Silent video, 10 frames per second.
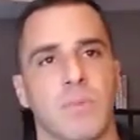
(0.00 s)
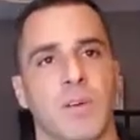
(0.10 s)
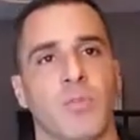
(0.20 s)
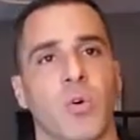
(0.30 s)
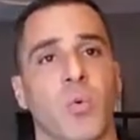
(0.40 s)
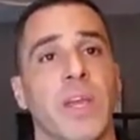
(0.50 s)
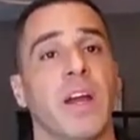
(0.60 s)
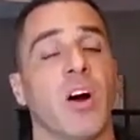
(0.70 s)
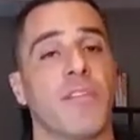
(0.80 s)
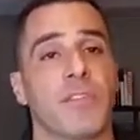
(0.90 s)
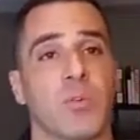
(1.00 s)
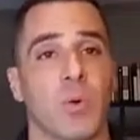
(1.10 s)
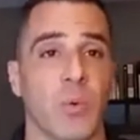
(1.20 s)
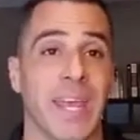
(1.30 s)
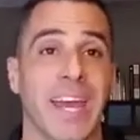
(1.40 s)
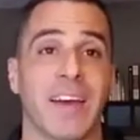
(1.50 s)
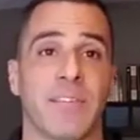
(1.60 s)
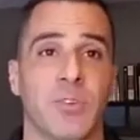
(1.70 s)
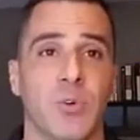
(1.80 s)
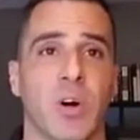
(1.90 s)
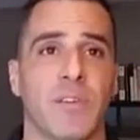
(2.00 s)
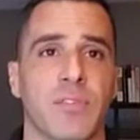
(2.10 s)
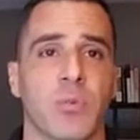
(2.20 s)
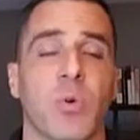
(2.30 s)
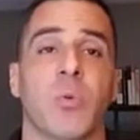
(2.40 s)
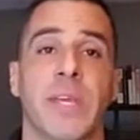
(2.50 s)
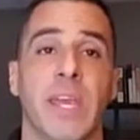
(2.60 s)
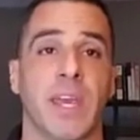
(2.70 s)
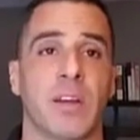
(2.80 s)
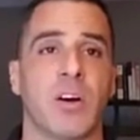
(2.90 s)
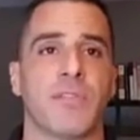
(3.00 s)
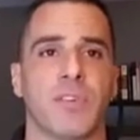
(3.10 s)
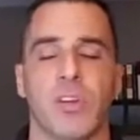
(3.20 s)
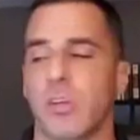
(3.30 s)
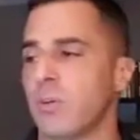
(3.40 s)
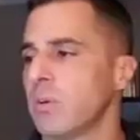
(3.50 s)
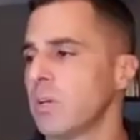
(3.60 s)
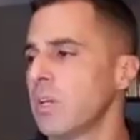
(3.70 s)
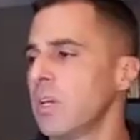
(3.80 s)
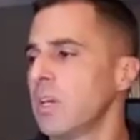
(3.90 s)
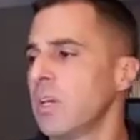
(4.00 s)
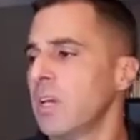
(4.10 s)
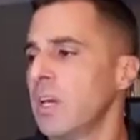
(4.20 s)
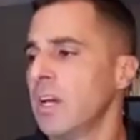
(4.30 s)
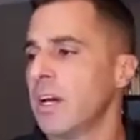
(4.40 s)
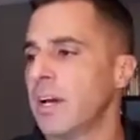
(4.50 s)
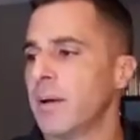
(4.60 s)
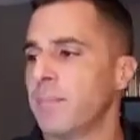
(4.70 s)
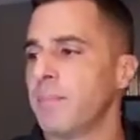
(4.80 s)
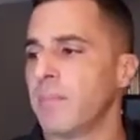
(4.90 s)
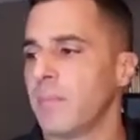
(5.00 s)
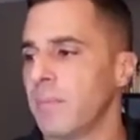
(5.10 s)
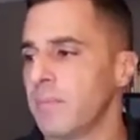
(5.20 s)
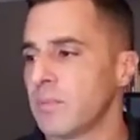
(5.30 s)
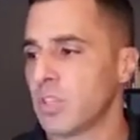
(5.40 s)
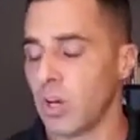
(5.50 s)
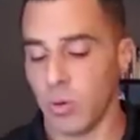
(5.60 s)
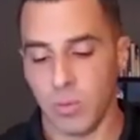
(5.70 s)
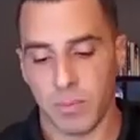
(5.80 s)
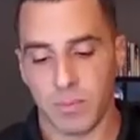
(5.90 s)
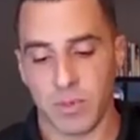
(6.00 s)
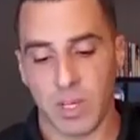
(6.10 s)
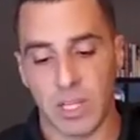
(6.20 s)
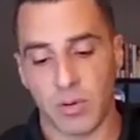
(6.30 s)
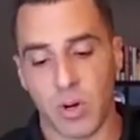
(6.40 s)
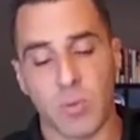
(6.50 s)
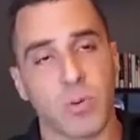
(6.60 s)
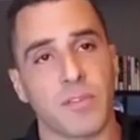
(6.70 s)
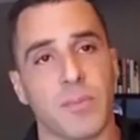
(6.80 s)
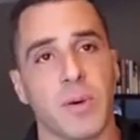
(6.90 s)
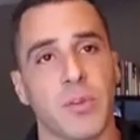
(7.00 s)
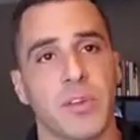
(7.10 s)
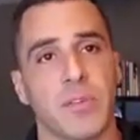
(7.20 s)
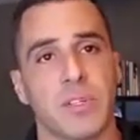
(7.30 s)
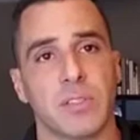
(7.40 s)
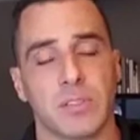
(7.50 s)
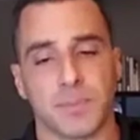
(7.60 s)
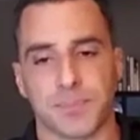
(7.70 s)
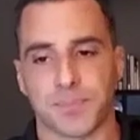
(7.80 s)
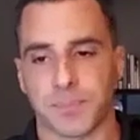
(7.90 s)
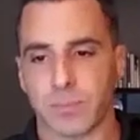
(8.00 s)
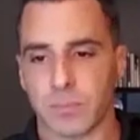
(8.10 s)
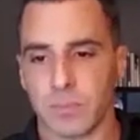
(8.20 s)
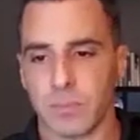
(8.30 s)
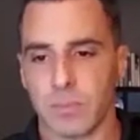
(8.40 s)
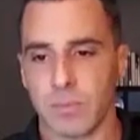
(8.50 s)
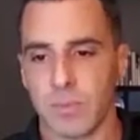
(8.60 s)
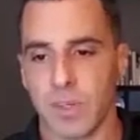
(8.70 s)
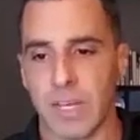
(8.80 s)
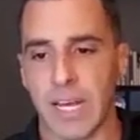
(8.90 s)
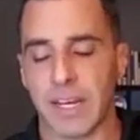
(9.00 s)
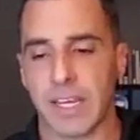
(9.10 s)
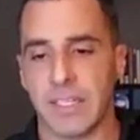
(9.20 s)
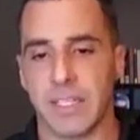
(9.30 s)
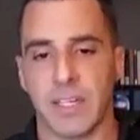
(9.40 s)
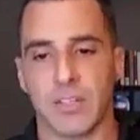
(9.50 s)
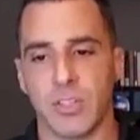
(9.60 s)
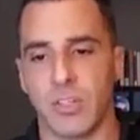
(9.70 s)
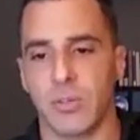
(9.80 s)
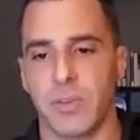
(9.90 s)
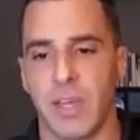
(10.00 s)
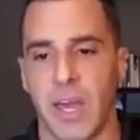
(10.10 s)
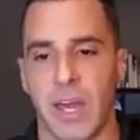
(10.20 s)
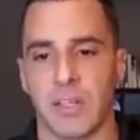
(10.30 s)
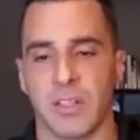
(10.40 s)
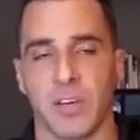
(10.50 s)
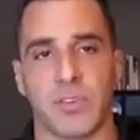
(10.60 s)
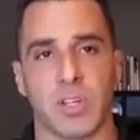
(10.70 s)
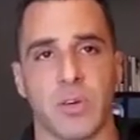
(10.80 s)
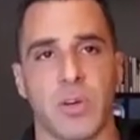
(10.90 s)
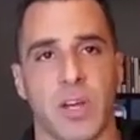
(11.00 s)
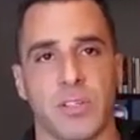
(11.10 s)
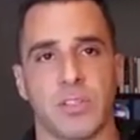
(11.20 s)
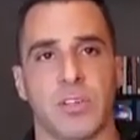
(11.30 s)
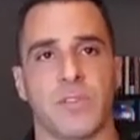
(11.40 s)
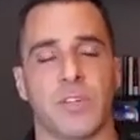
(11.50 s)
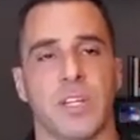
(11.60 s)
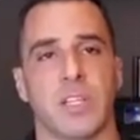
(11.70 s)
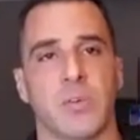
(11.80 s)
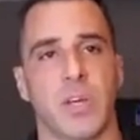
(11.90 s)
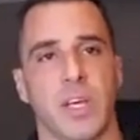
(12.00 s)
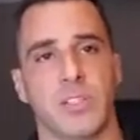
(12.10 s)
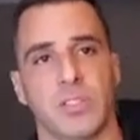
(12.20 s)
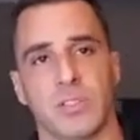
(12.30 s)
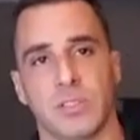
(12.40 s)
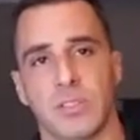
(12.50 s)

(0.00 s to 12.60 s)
what we offer, what we have to offer, what we can offer you. So a little homework for both of us. I can tell you that of your locations, of your 10 locations,